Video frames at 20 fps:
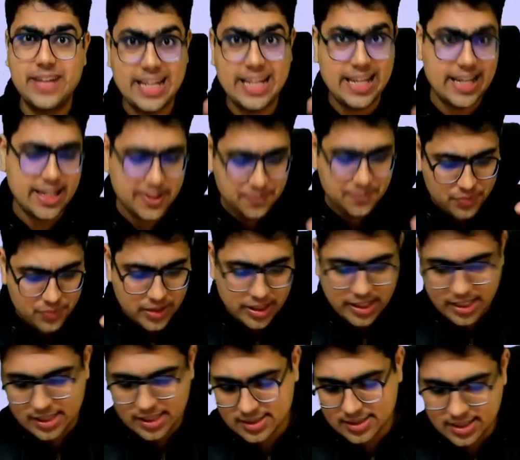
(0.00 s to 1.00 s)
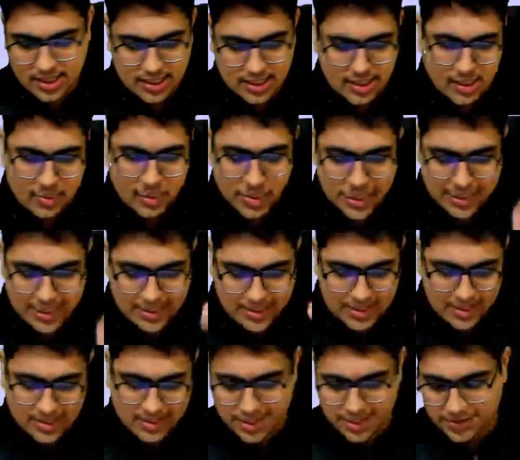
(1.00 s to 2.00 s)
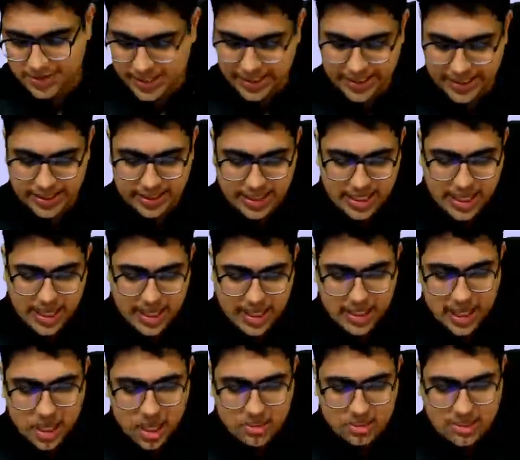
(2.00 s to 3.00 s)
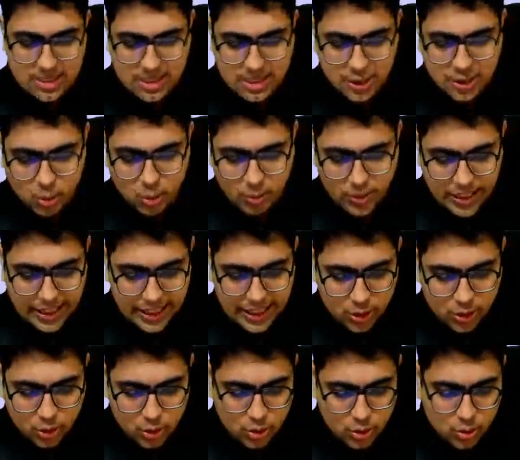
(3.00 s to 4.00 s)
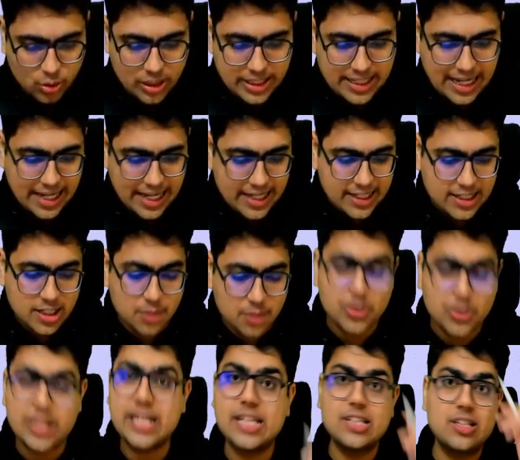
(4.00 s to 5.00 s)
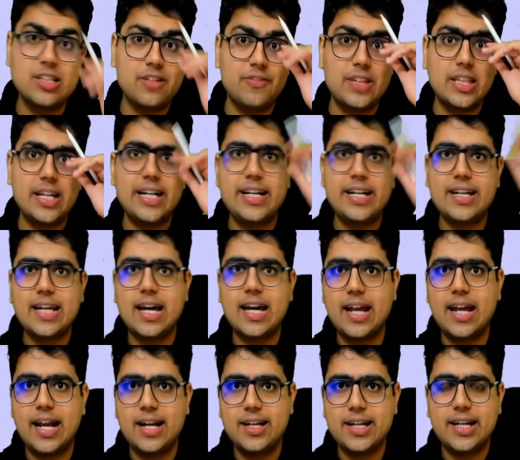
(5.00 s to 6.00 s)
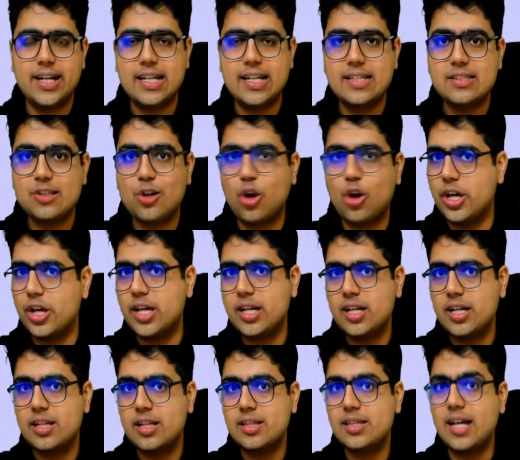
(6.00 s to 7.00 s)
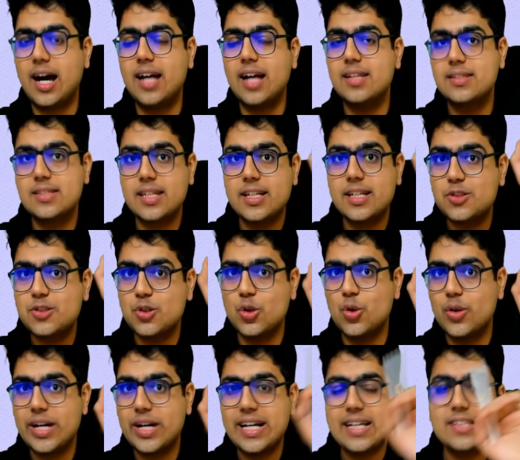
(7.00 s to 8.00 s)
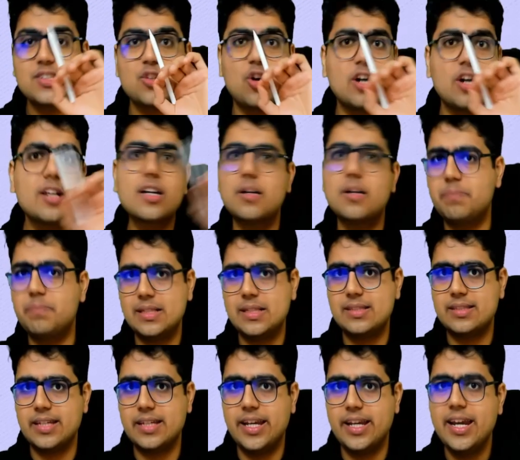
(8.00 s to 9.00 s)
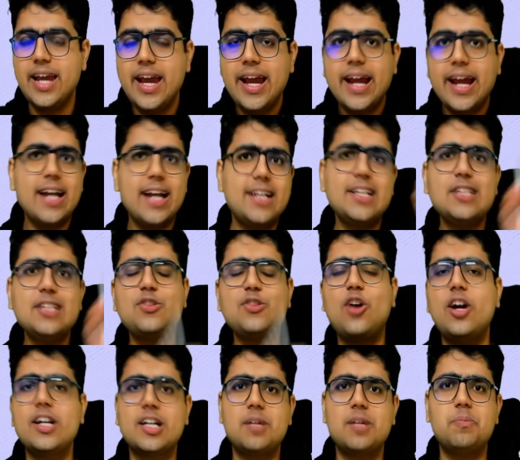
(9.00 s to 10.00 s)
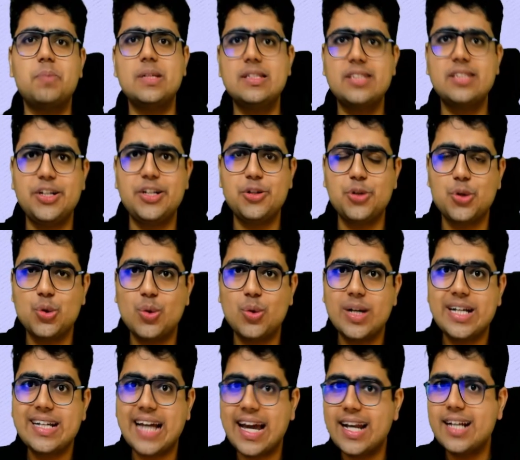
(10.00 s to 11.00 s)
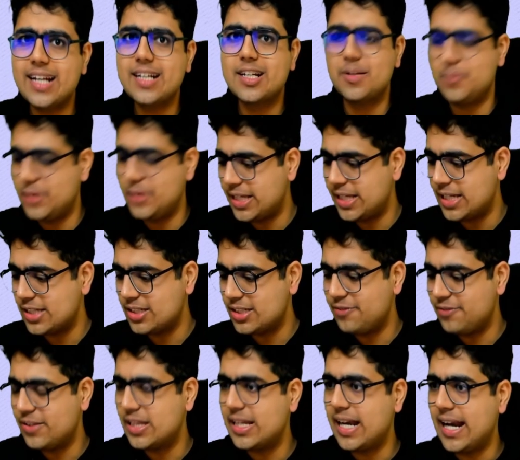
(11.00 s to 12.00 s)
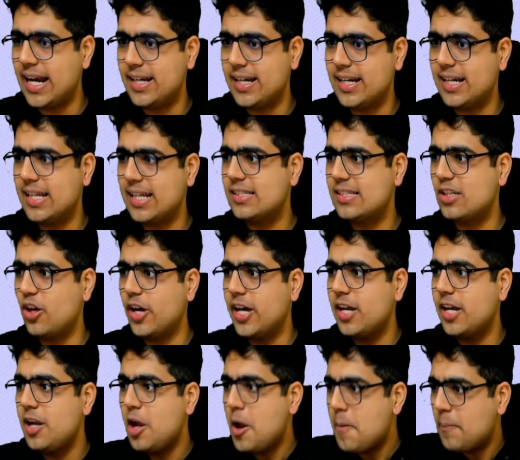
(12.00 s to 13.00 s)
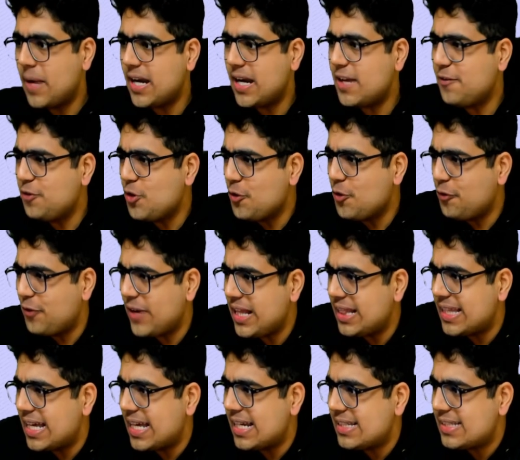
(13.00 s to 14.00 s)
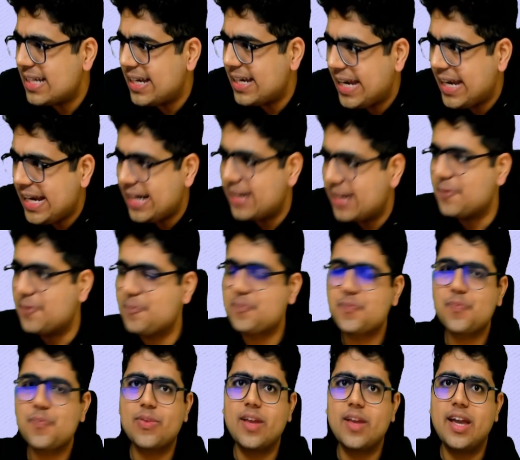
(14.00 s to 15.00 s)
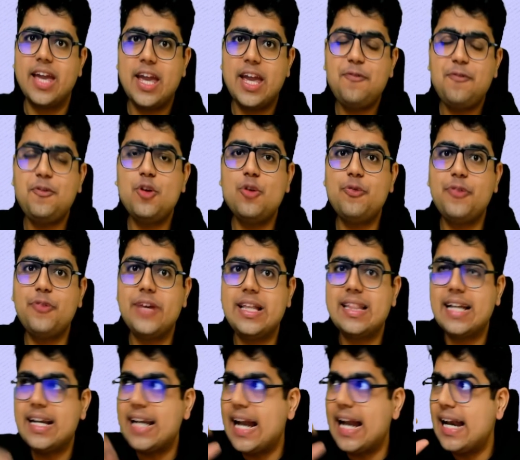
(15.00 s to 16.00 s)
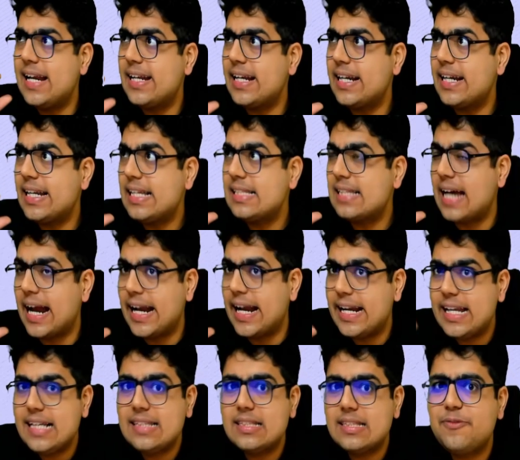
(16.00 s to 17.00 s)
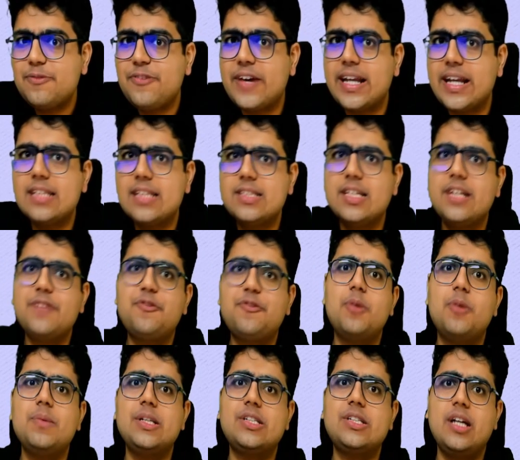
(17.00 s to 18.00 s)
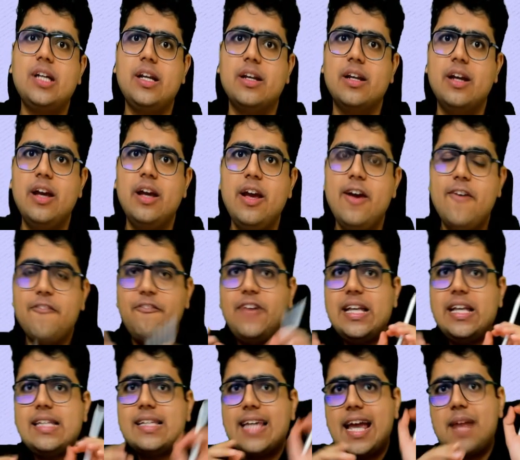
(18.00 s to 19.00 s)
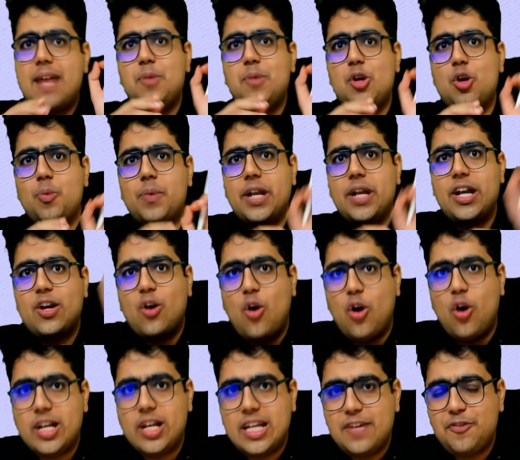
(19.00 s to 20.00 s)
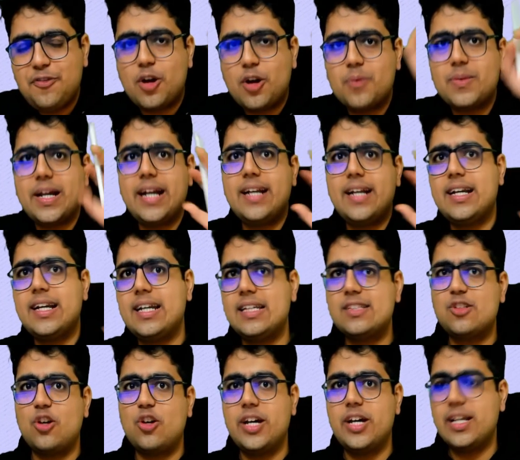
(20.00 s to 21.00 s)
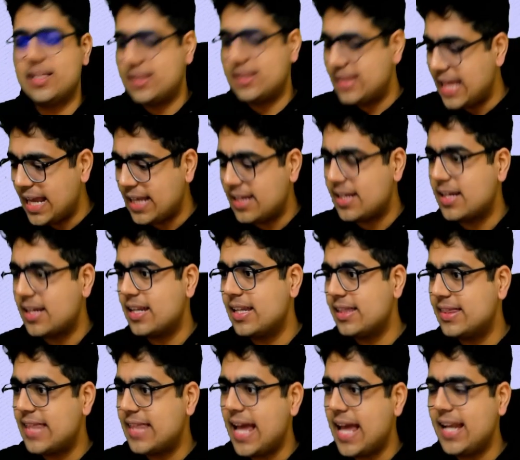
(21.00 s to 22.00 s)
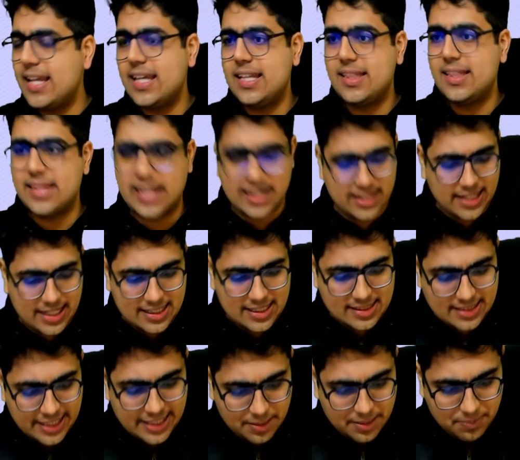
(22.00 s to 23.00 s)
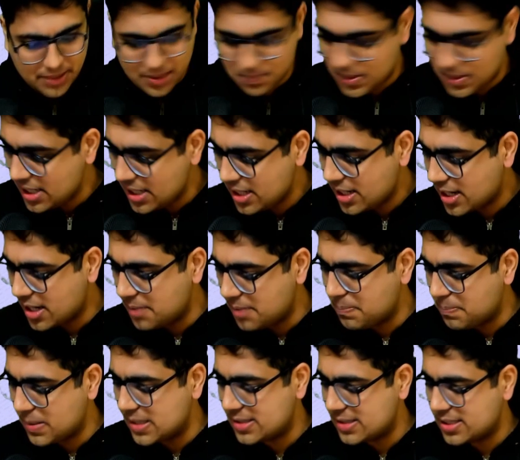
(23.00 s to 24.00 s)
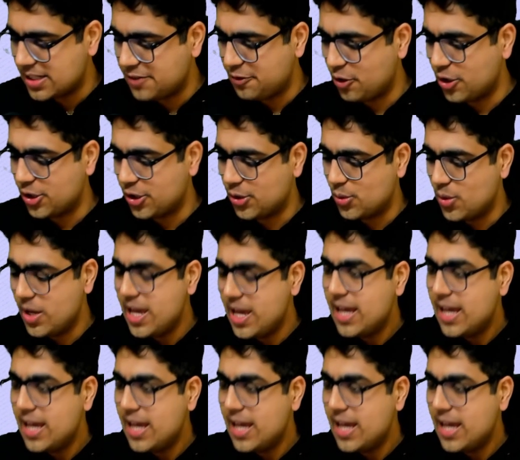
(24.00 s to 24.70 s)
Clear? Clear, sir. Other points, just give a read. Now, sir, do we need to do a direct communication with the entire entity's lawyer? The answer is no. It is not compulsory. It is not compulsory to do a direct communication with the entity's lawyer. But if you feel there is a need, if you feel that entity is hiding some financial information which can be obtained only from the entity's lawyer, then in that case, it may be compulsory for you.